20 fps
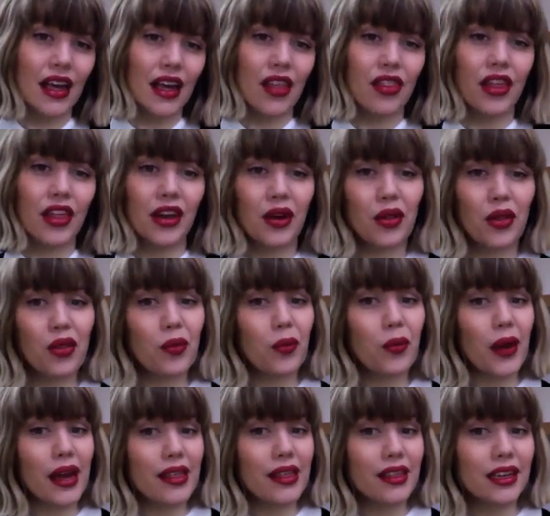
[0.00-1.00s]
than on the
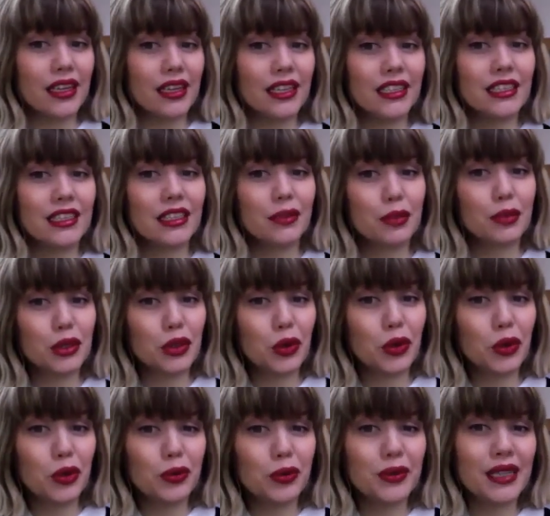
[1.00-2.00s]
way that it is
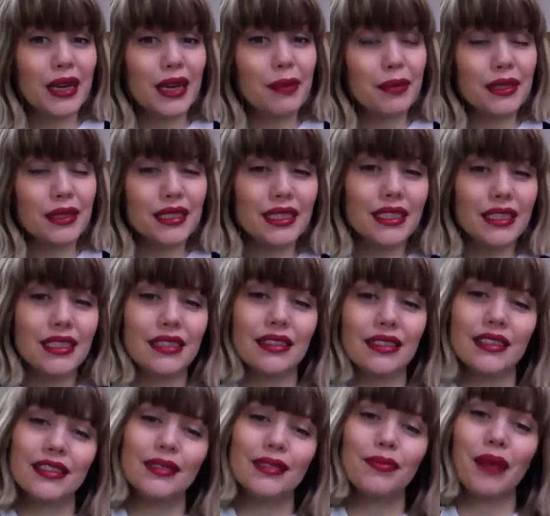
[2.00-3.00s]
absorbed and
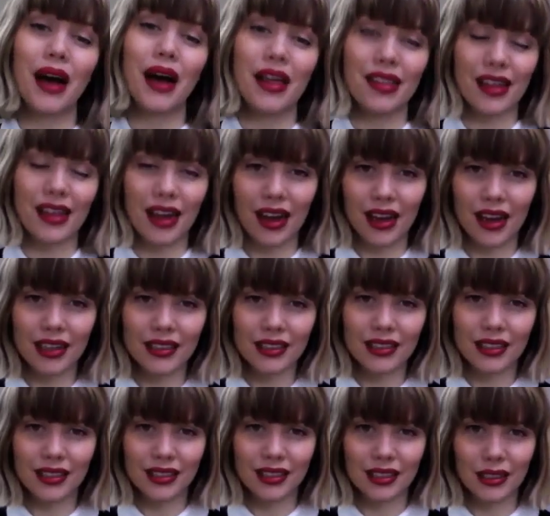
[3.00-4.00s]
positioned by the art
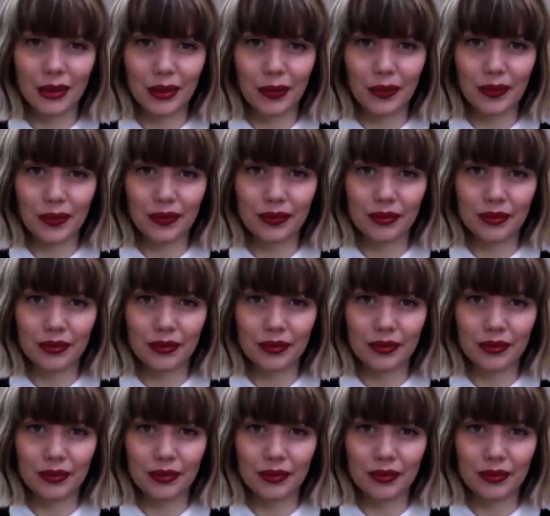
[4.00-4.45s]
system.